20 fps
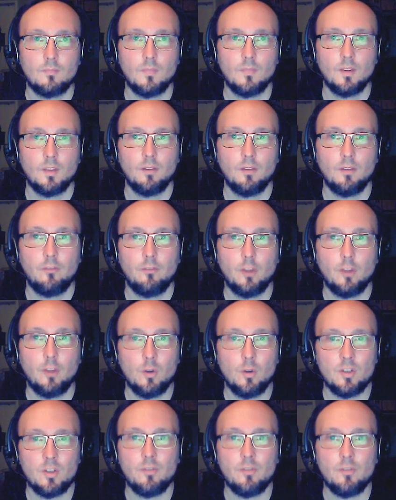For those of
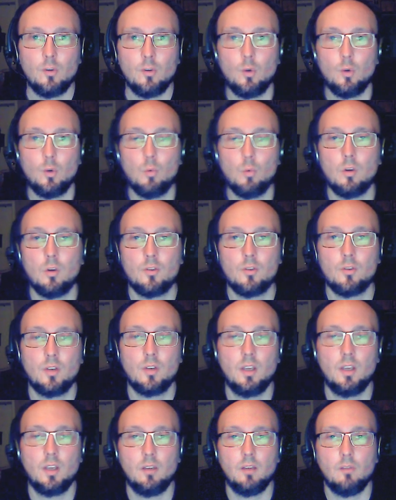you who want to
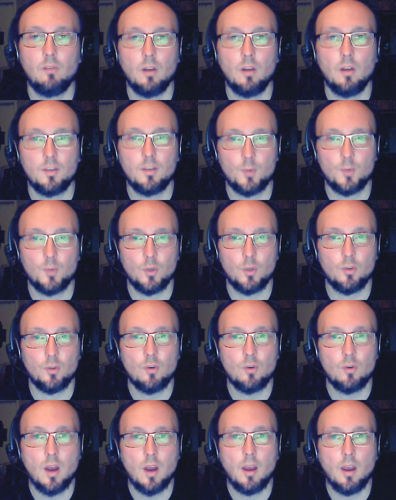give long exposure a
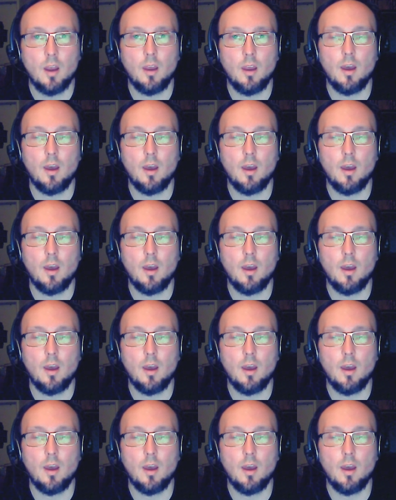try,